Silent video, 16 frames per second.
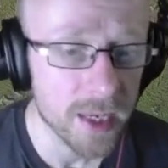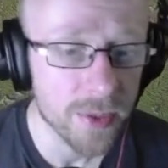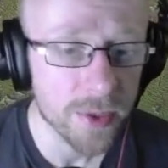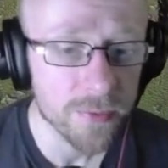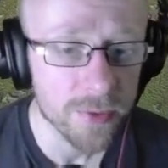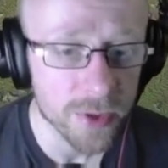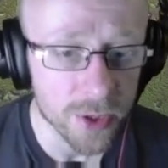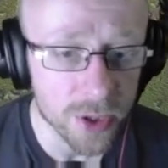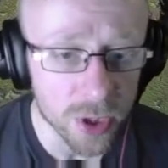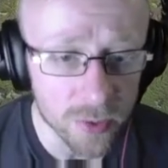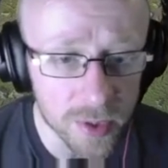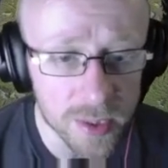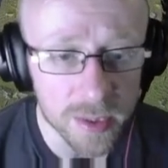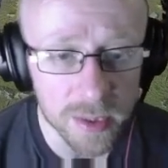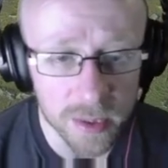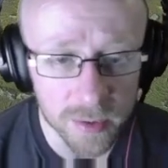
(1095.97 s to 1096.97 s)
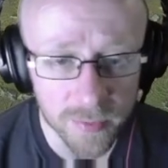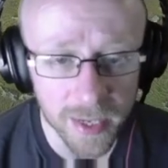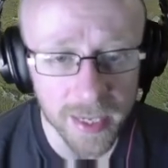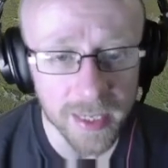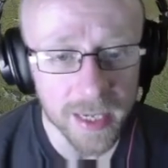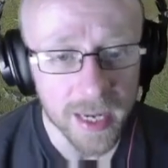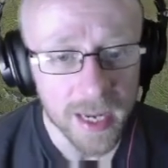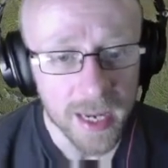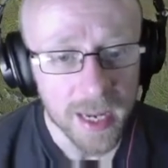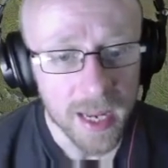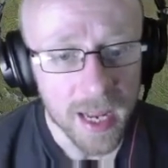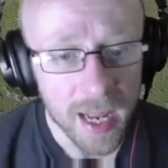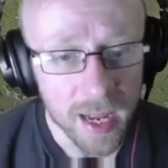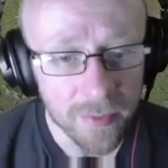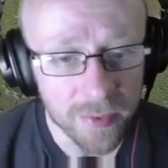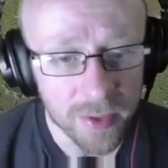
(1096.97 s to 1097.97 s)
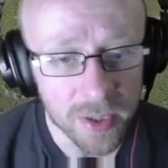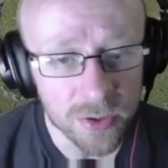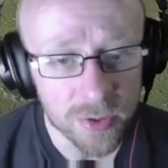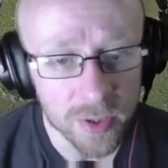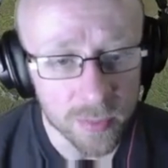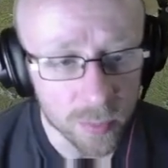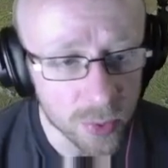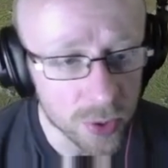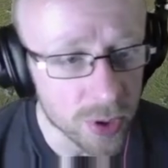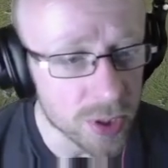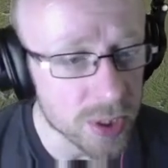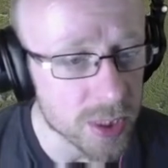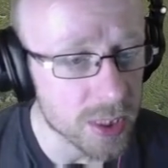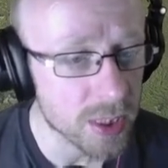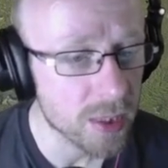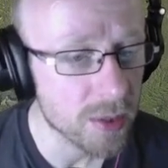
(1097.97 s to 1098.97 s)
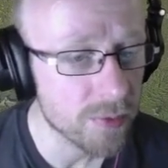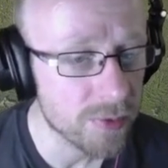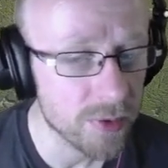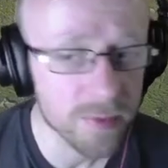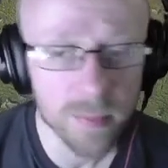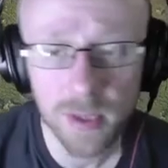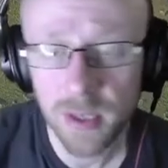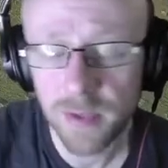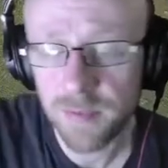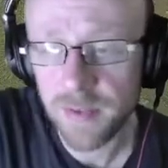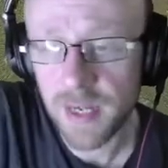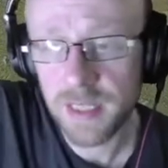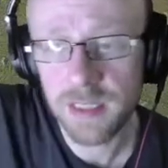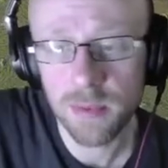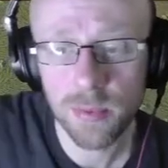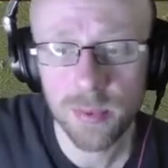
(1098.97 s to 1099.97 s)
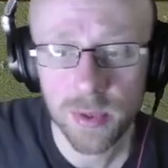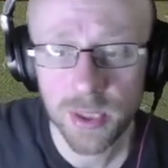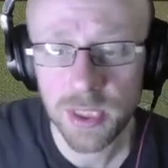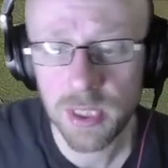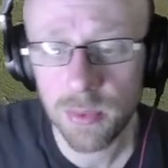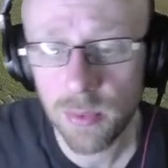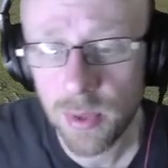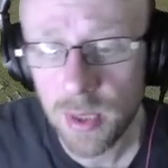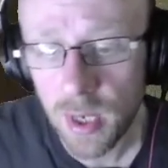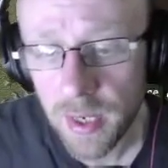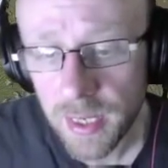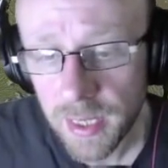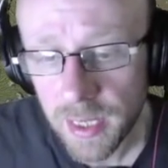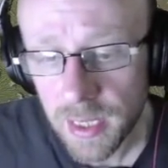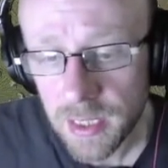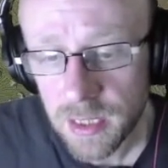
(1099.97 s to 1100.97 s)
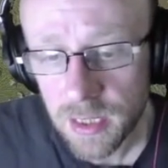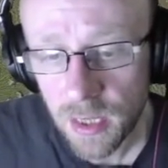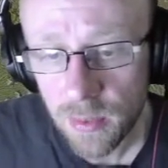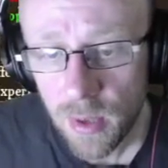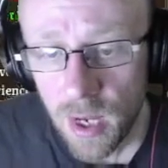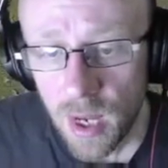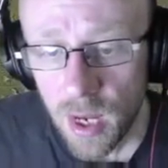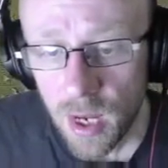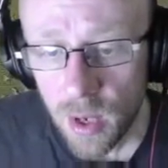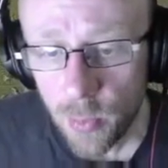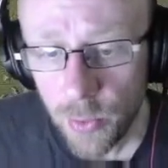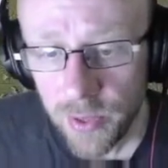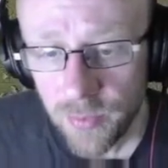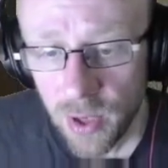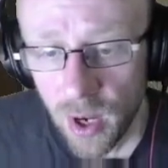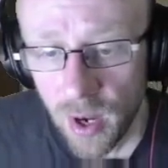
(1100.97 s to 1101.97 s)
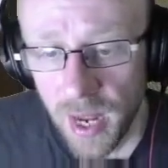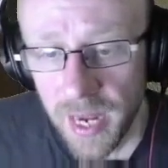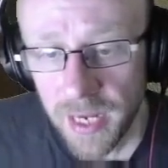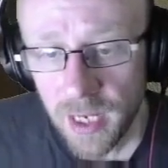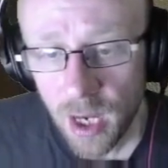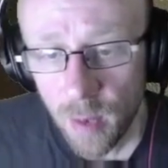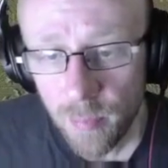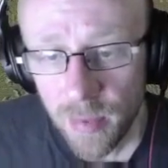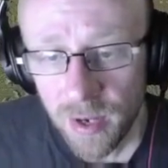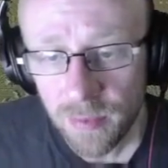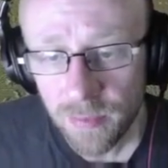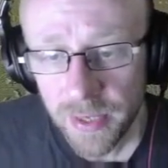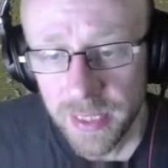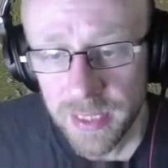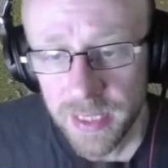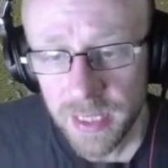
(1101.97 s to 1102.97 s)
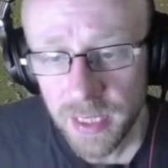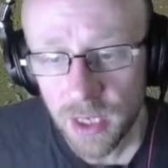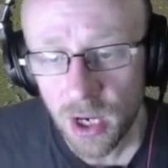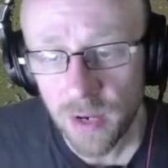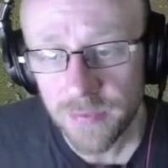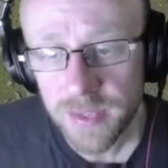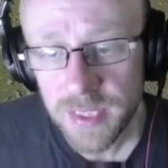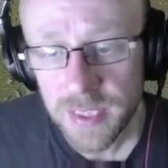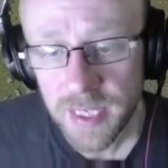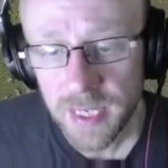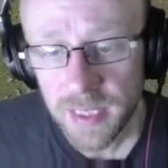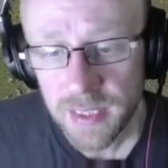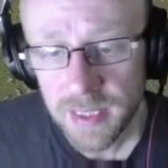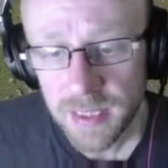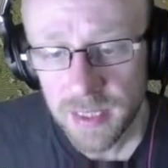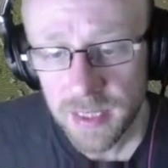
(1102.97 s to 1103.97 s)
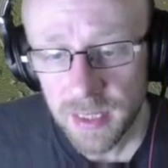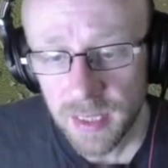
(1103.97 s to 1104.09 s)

for the current terrain. Heavy and terrain woods further modify. So if we just see what we've got here. So we've got a combat rating of 6.